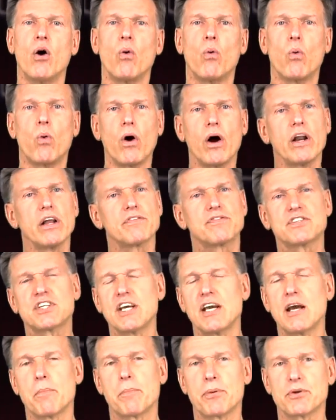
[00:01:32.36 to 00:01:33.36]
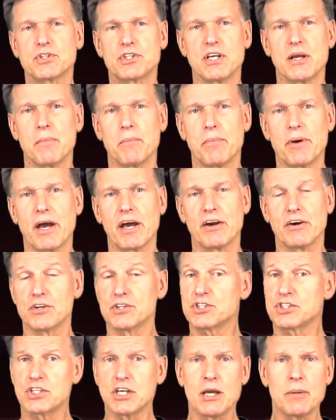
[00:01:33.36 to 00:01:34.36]
What if 10% better
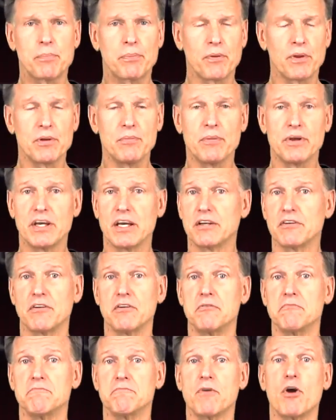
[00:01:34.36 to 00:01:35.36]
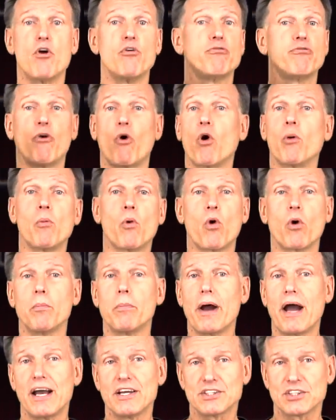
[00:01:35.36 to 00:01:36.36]
simply meant four more
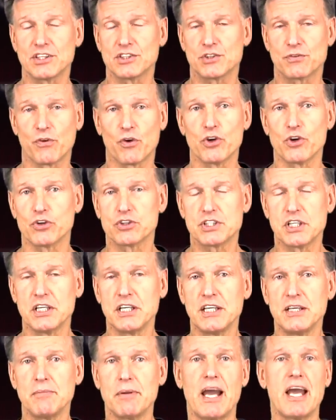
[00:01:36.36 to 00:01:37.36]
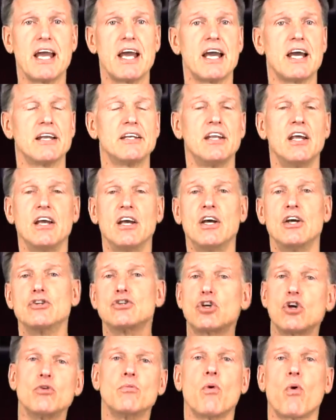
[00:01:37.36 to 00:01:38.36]
baskets for your team and
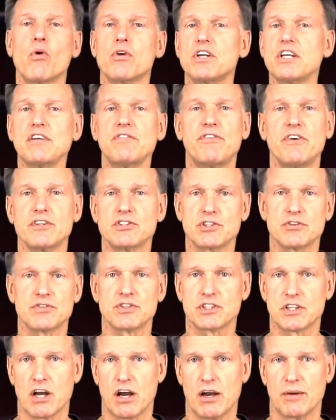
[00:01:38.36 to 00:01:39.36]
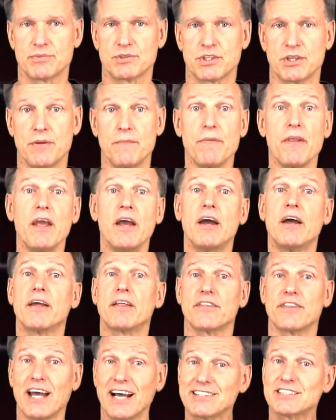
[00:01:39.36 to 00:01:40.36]
two more defensive stops?
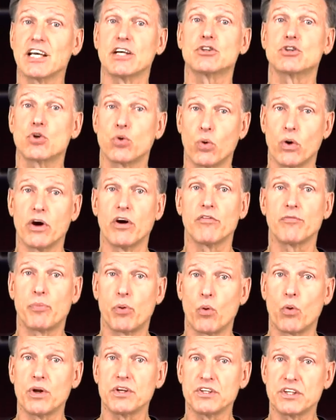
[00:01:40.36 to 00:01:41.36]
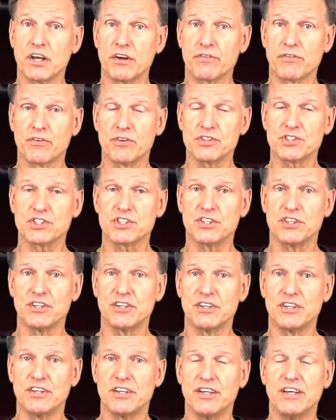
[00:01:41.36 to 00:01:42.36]
That's a 12-point difference.
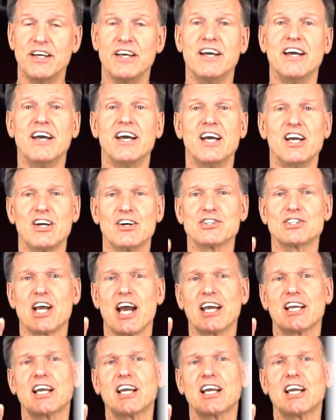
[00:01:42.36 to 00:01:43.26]
Here's a